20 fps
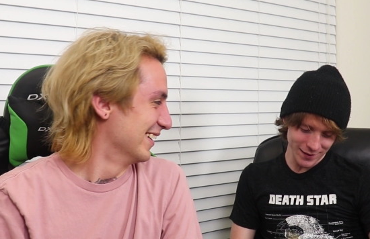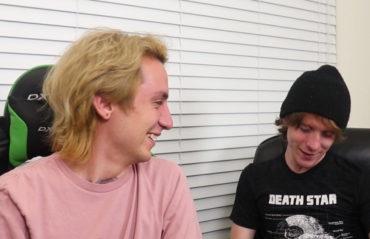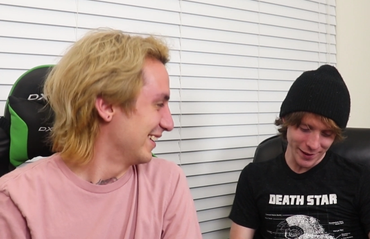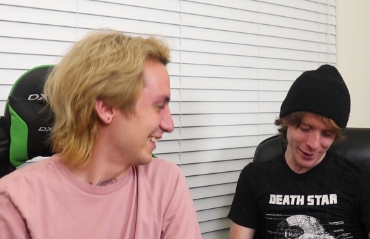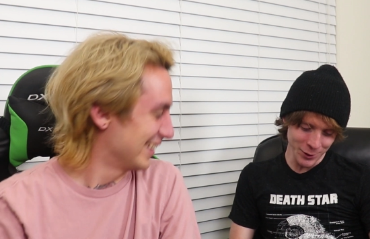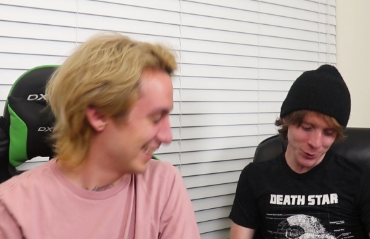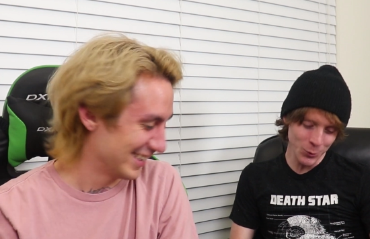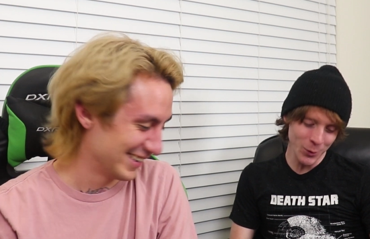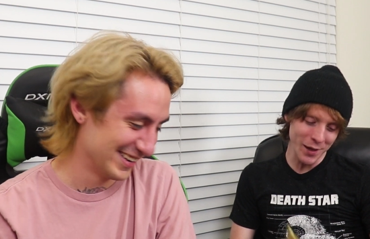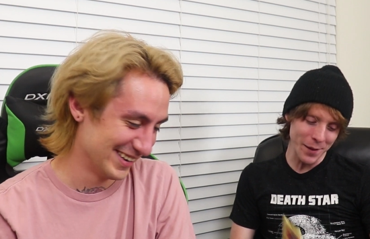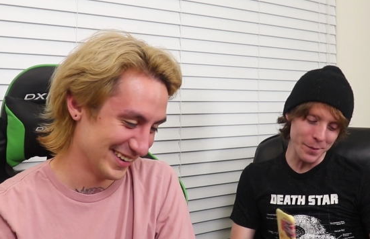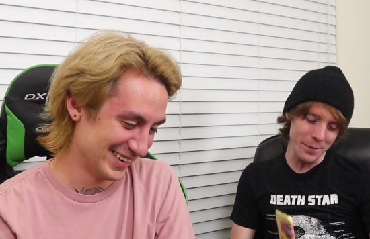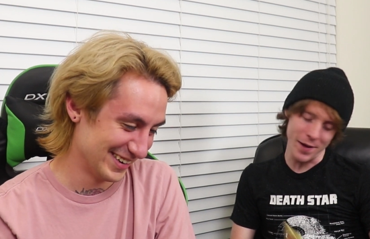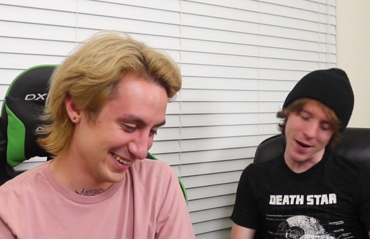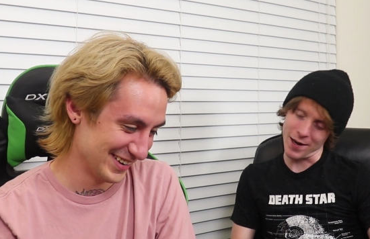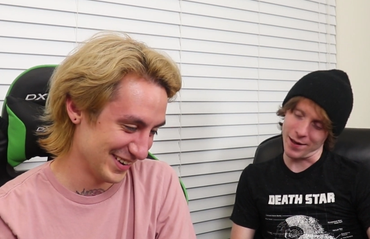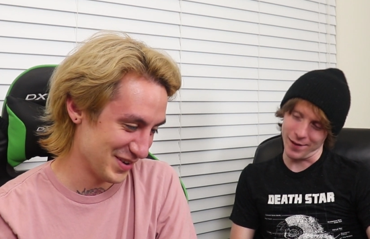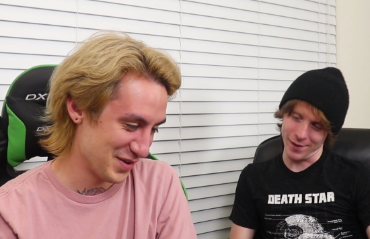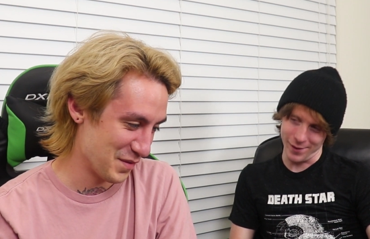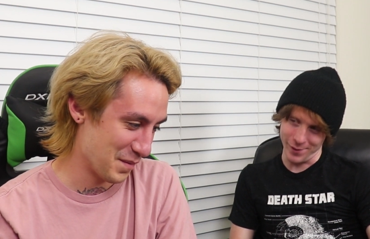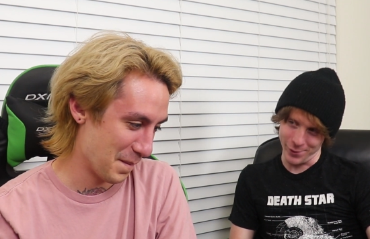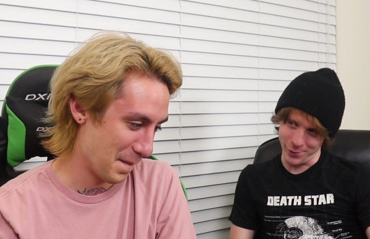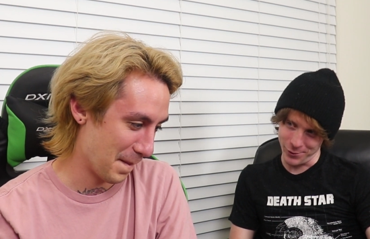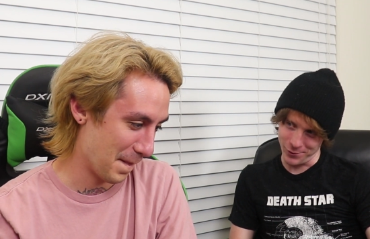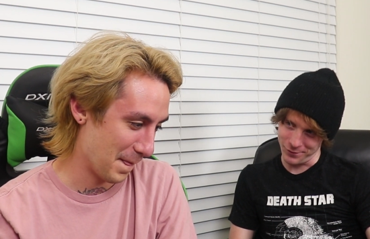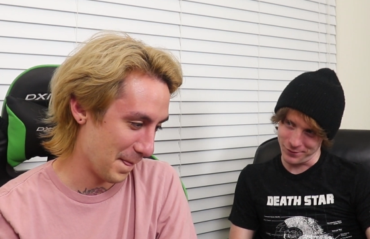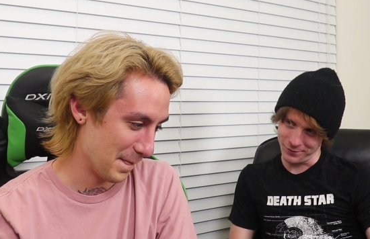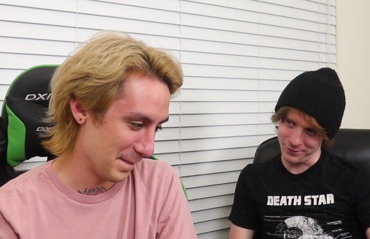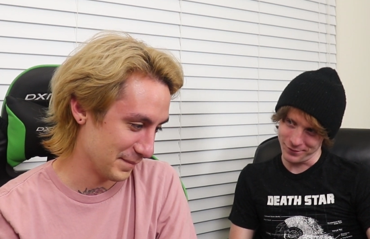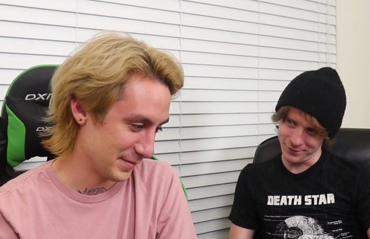Speaker 1: Here's what I'm not gonna do.
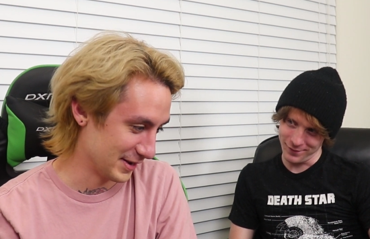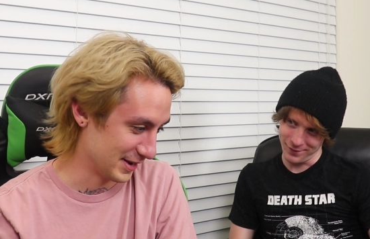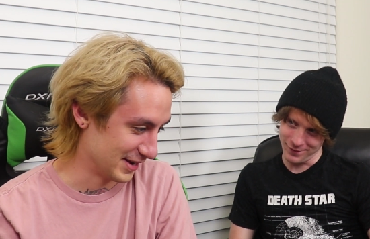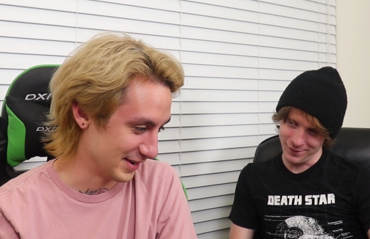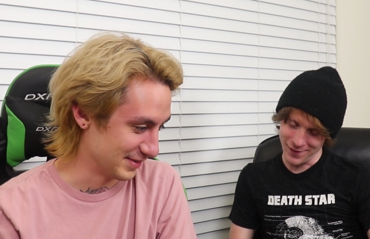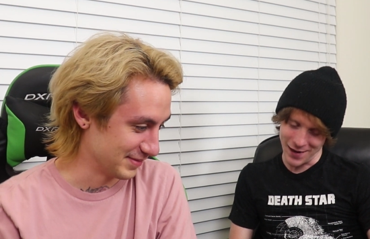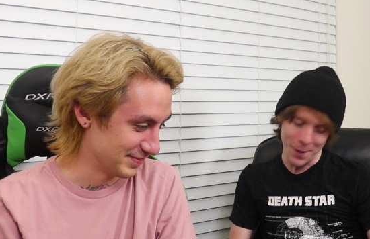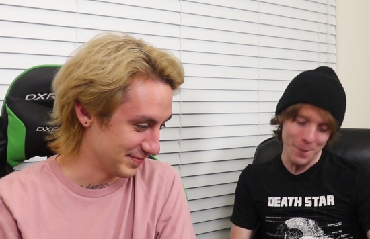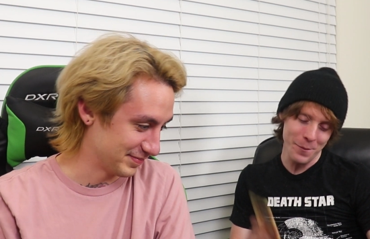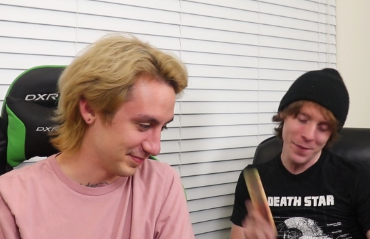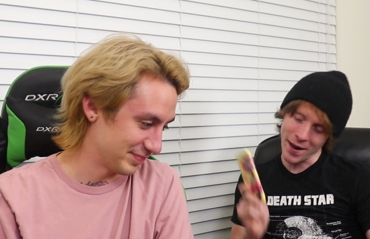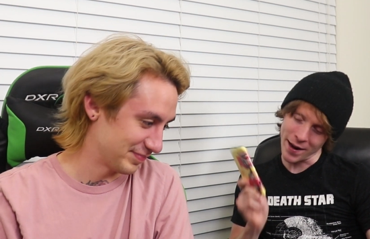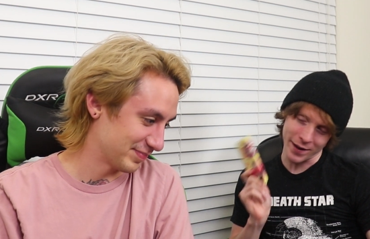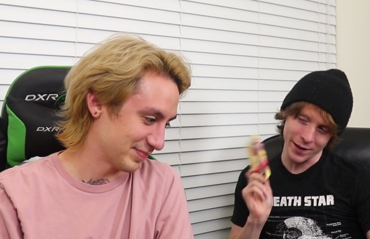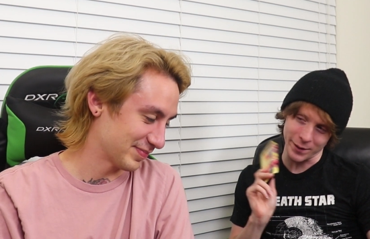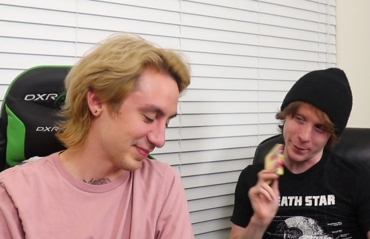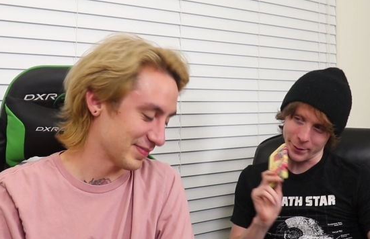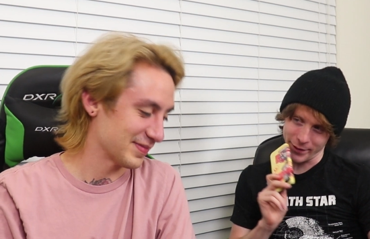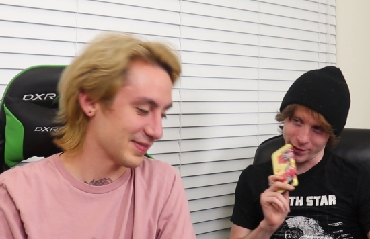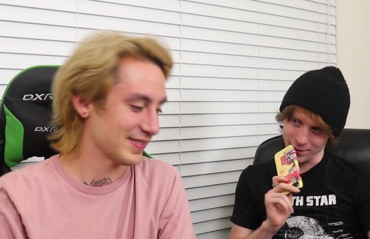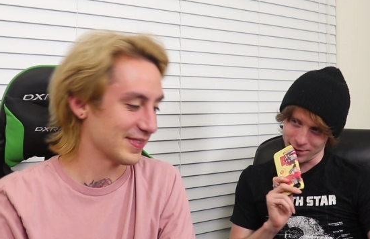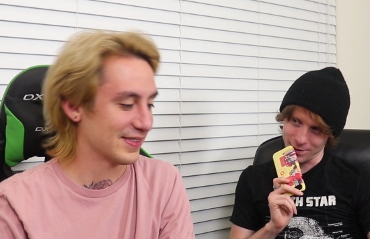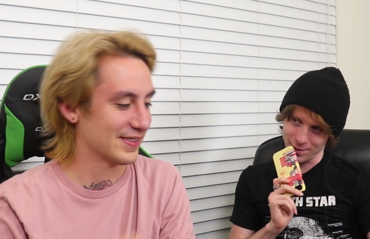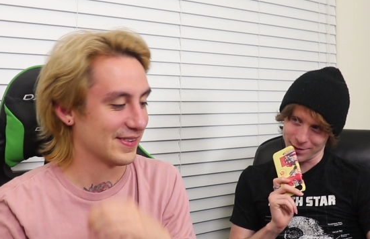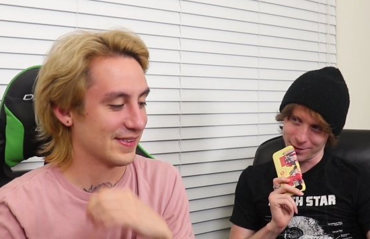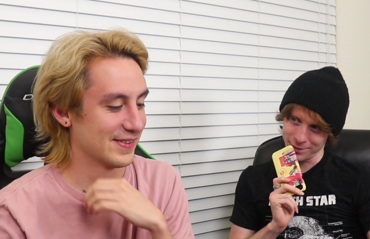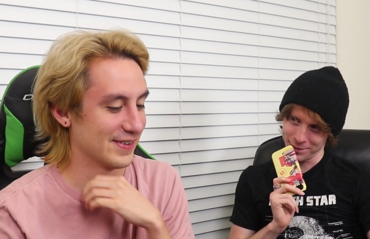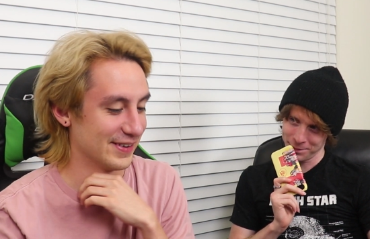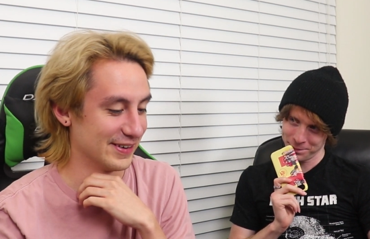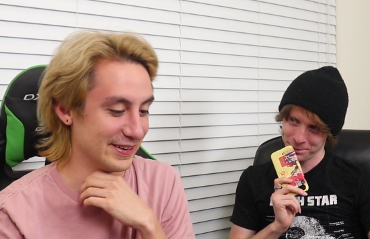Yeah. I'm not gonna rate the song.
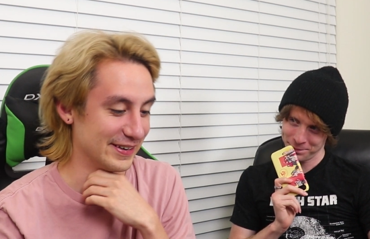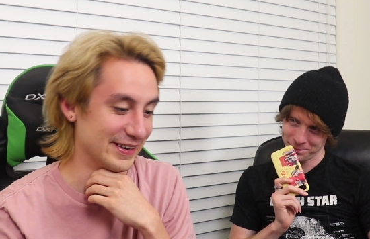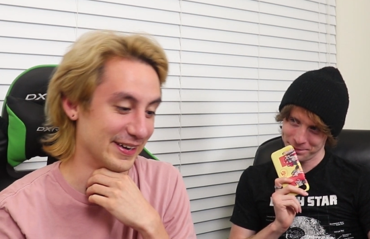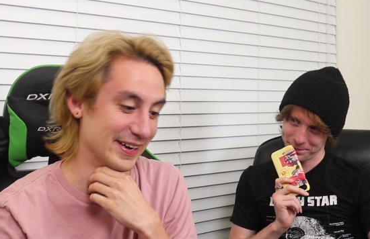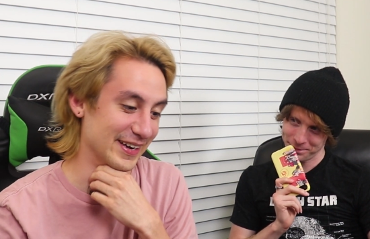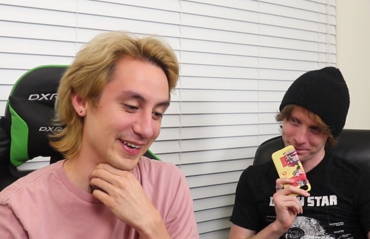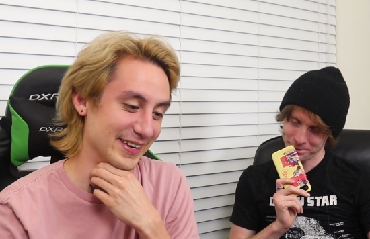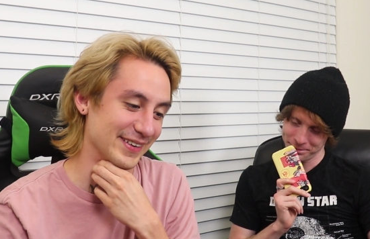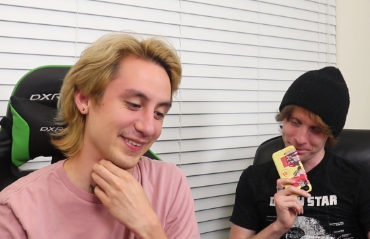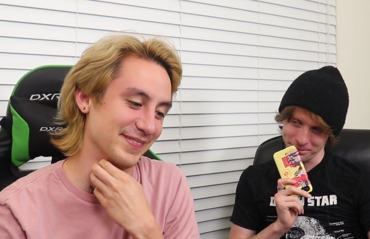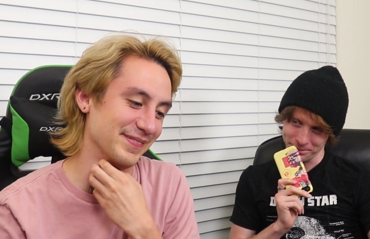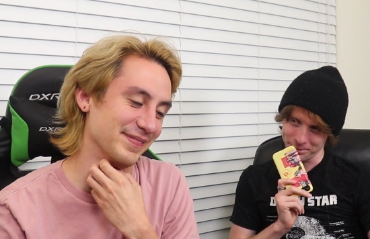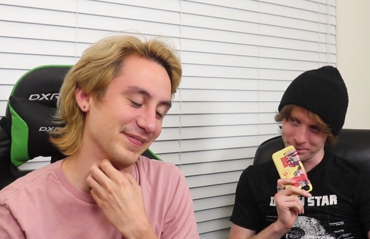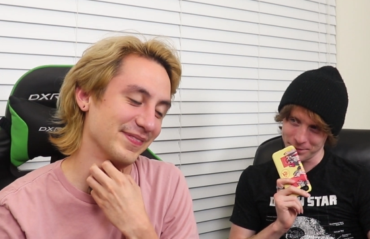You're not.